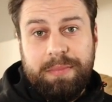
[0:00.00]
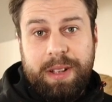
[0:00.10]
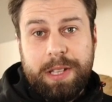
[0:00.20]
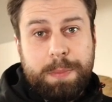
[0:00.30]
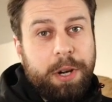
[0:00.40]

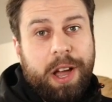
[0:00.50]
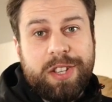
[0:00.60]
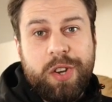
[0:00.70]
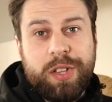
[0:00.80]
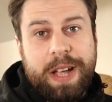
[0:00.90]
It's pretty
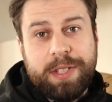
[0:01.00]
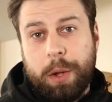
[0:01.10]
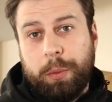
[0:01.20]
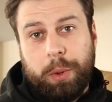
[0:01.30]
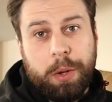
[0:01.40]
nice not to have to go
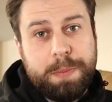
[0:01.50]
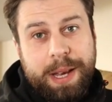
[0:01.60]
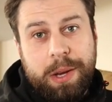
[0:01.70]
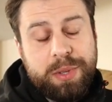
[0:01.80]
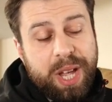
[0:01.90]
through all those
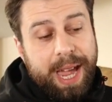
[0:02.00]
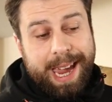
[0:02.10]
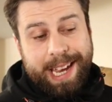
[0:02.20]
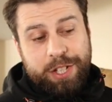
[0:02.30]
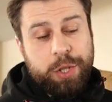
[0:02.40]
menus,
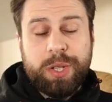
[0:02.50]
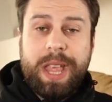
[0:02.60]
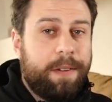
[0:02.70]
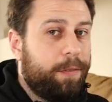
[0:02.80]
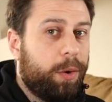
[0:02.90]
it's just
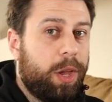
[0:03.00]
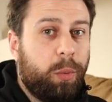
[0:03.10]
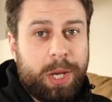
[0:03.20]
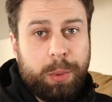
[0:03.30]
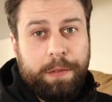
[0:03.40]
there for you
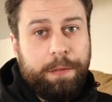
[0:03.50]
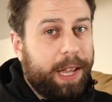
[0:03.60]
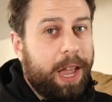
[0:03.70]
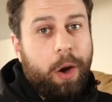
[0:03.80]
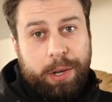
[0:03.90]
when you want to
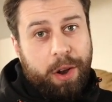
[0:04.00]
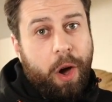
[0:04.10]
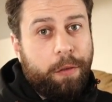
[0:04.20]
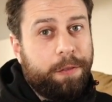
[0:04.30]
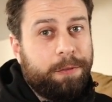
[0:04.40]
flick it on and
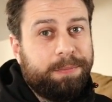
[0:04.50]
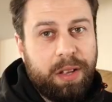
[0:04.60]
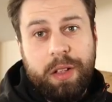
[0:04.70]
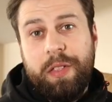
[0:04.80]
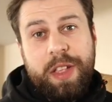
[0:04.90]
off.
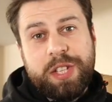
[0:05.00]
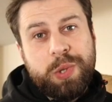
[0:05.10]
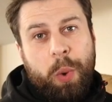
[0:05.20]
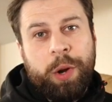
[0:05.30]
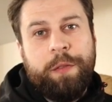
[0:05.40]
This is
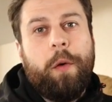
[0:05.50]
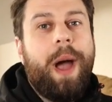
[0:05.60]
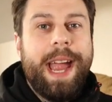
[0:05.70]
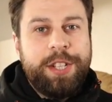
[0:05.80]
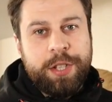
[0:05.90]
one for
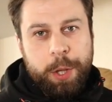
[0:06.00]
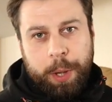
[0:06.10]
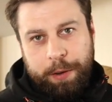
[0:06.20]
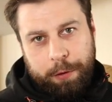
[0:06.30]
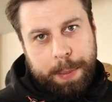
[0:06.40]
agents
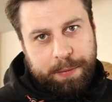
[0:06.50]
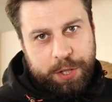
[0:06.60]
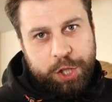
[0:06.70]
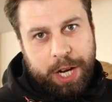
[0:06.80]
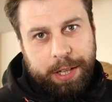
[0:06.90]
looking for a bit of a
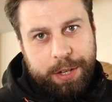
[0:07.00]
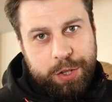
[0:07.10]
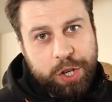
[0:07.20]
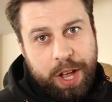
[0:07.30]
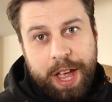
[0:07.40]

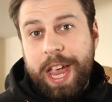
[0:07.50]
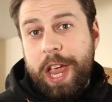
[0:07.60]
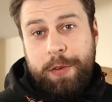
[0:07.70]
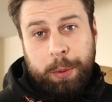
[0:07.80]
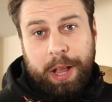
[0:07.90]
challenge.
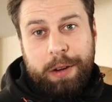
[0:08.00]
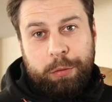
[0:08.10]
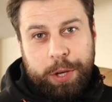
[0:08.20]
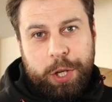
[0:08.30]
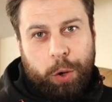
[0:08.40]
If you like
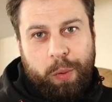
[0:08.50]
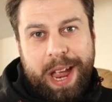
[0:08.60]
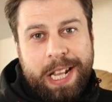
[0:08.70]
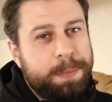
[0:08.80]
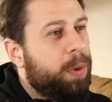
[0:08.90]
running your
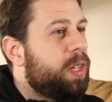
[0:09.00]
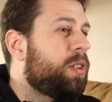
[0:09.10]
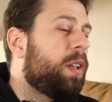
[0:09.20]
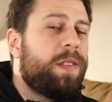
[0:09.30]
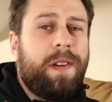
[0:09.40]
raids, but you're
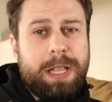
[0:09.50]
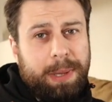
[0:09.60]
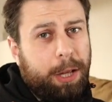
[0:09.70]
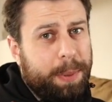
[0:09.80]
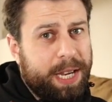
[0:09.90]
starting to find them a
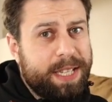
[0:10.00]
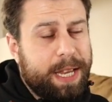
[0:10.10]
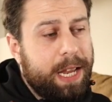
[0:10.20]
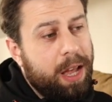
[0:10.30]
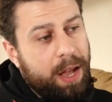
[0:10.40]
little bit
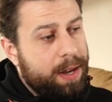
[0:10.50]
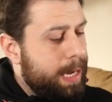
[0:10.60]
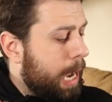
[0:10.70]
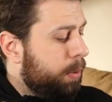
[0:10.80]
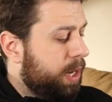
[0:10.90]
easy,
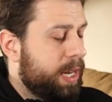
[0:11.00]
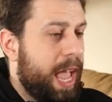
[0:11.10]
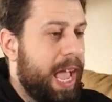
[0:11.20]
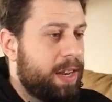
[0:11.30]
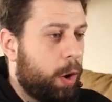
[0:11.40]
now you can
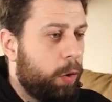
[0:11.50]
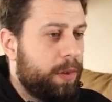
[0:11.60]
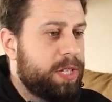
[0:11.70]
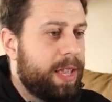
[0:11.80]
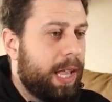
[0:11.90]
head over
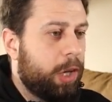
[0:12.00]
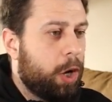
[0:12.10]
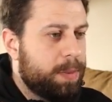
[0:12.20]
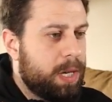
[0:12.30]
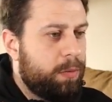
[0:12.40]
to the
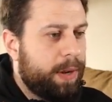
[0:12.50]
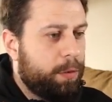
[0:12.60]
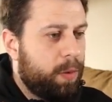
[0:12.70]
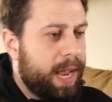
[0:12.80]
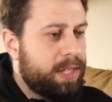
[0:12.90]
helicopter, ready
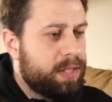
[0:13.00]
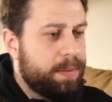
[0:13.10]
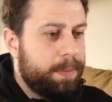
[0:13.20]
for raids,